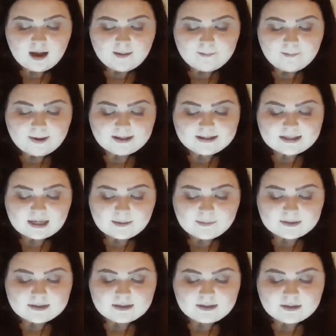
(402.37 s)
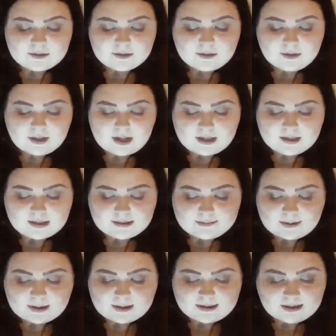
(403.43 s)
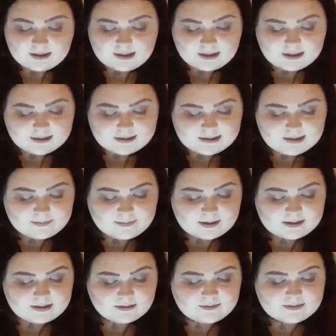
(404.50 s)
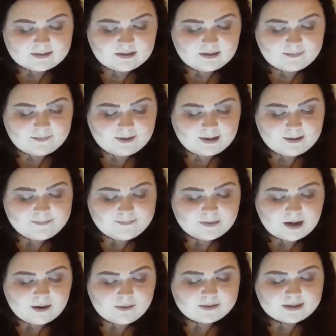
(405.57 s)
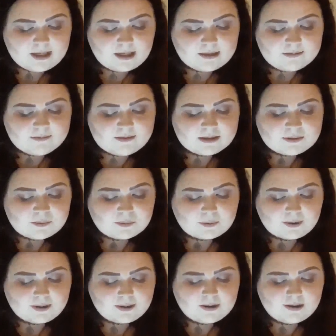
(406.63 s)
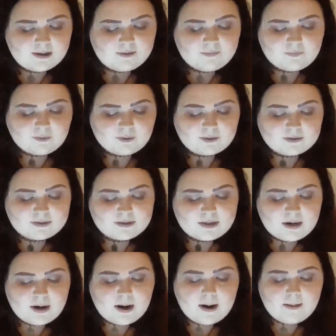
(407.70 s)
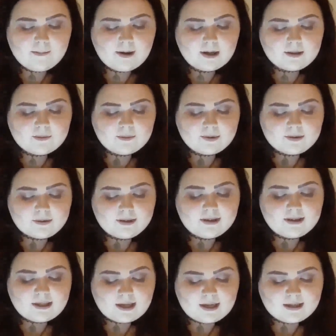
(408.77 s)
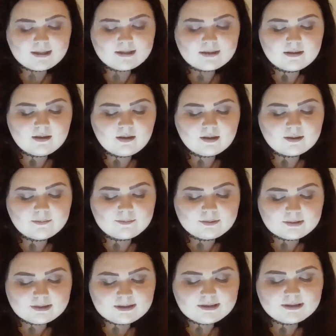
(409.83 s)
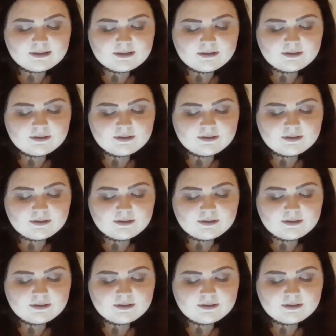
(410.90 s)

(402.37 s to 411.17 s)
My sight was a little clouded, but I think I could see myself sleeping. I was kind of disoriented at first, but I quickly gained complete